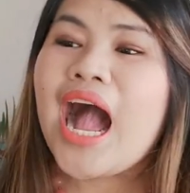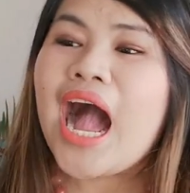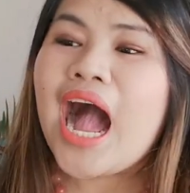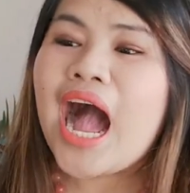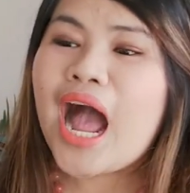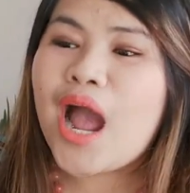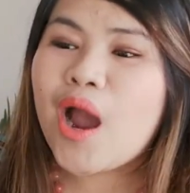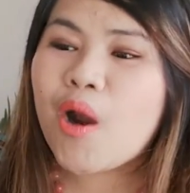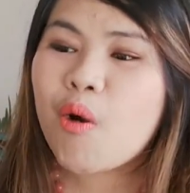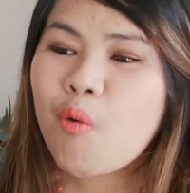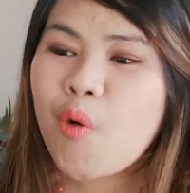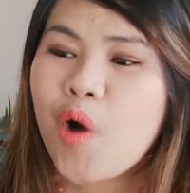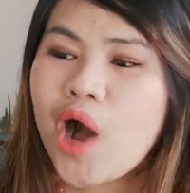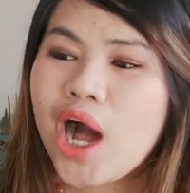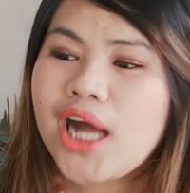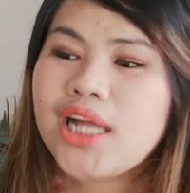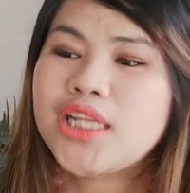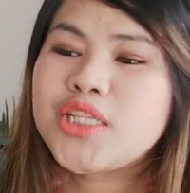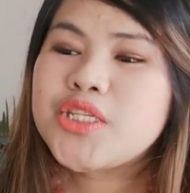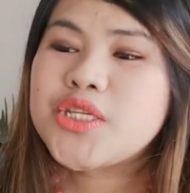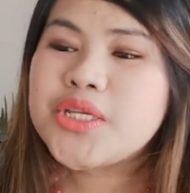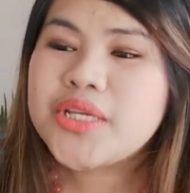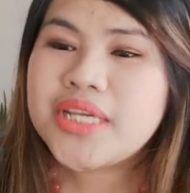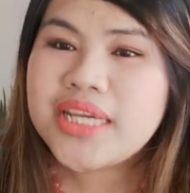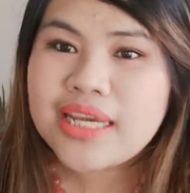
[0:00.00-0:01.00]
I
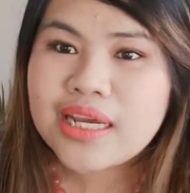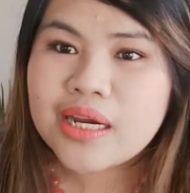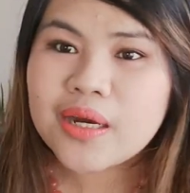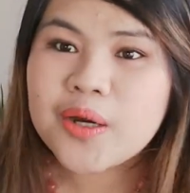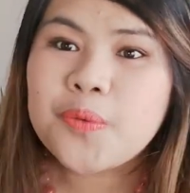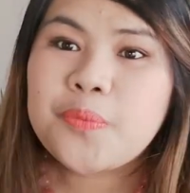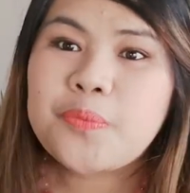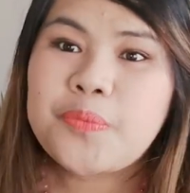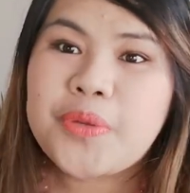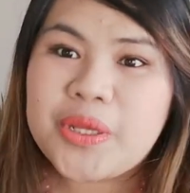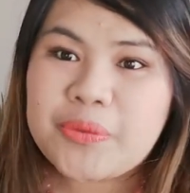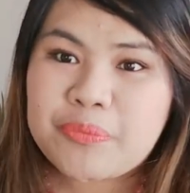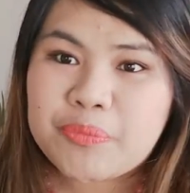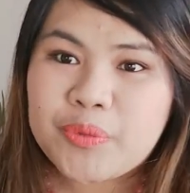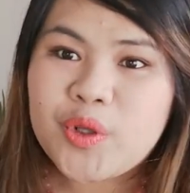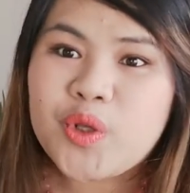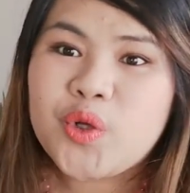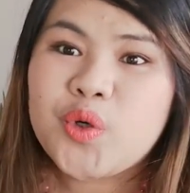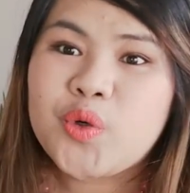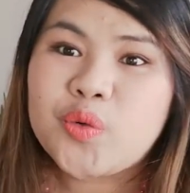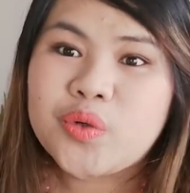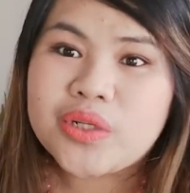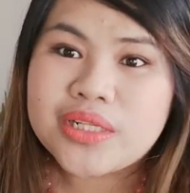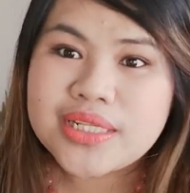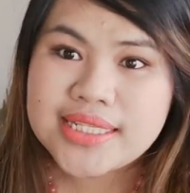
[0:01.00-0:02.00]
want to hear people
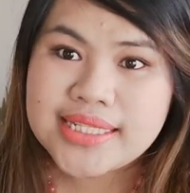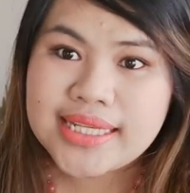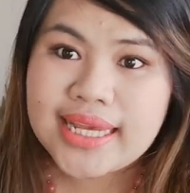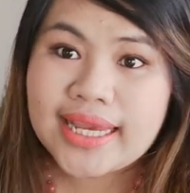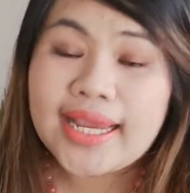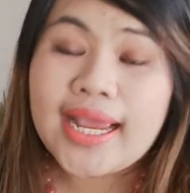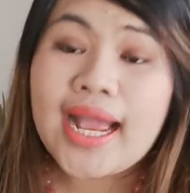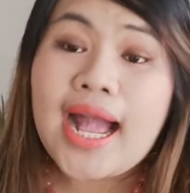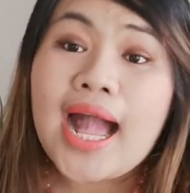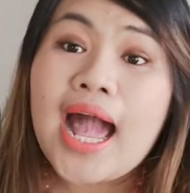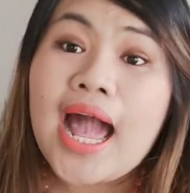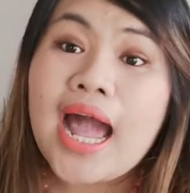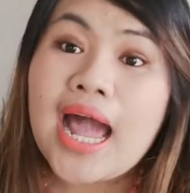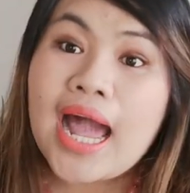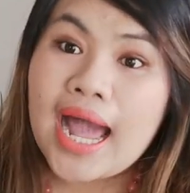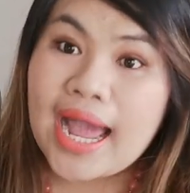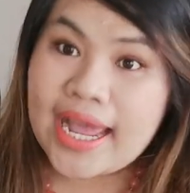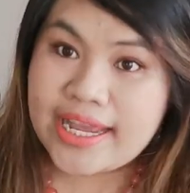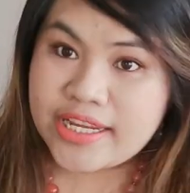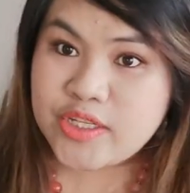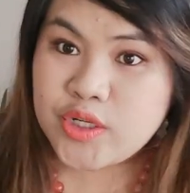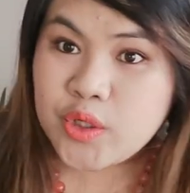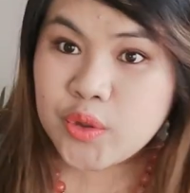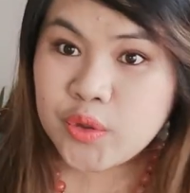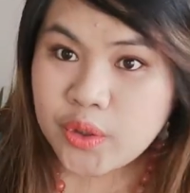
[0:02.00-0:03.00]
who will say,
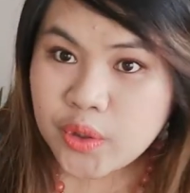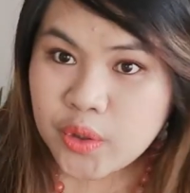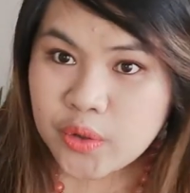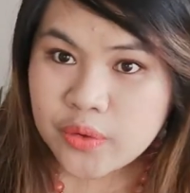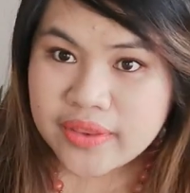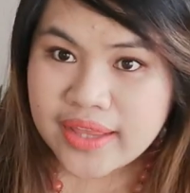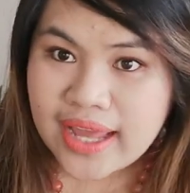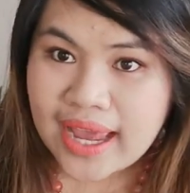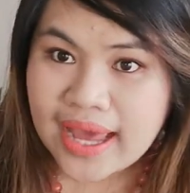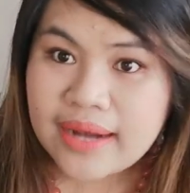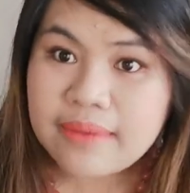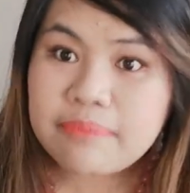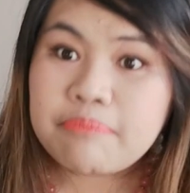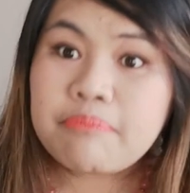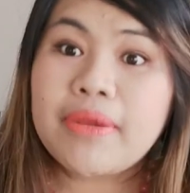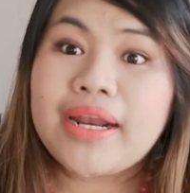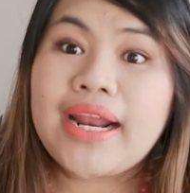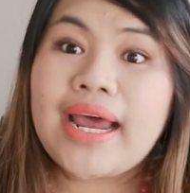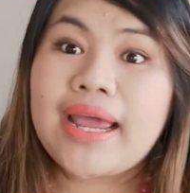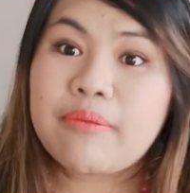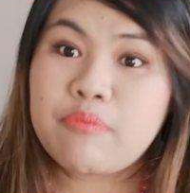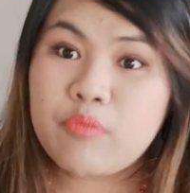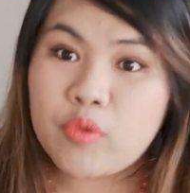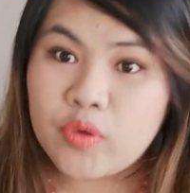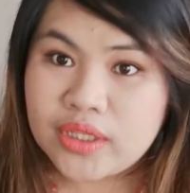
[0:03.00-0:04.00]
I don't know that, but
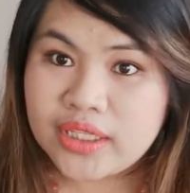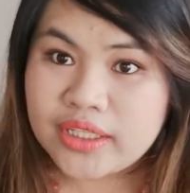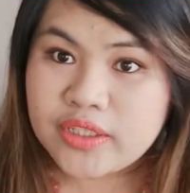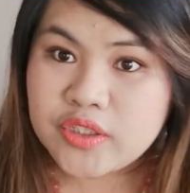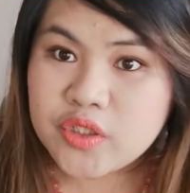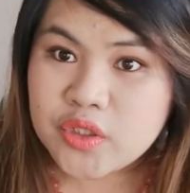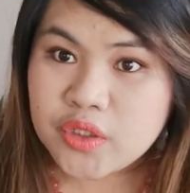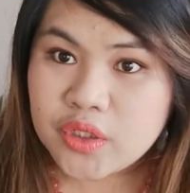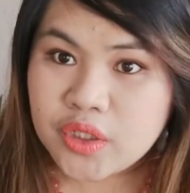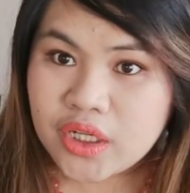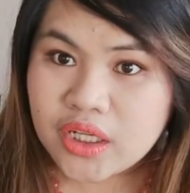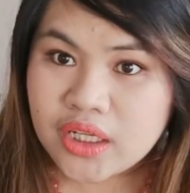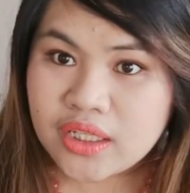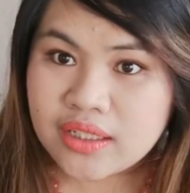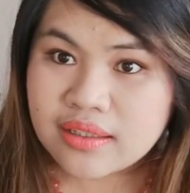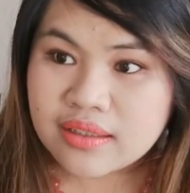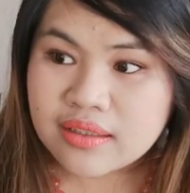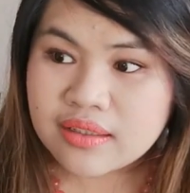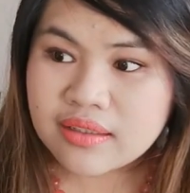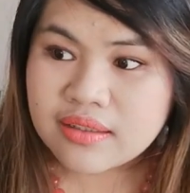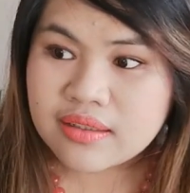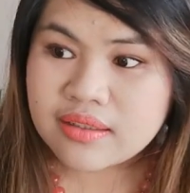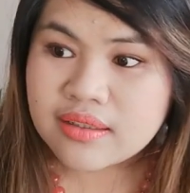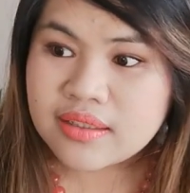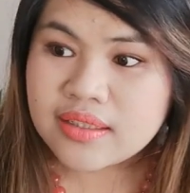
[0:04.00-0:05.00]
I'm willing to learn.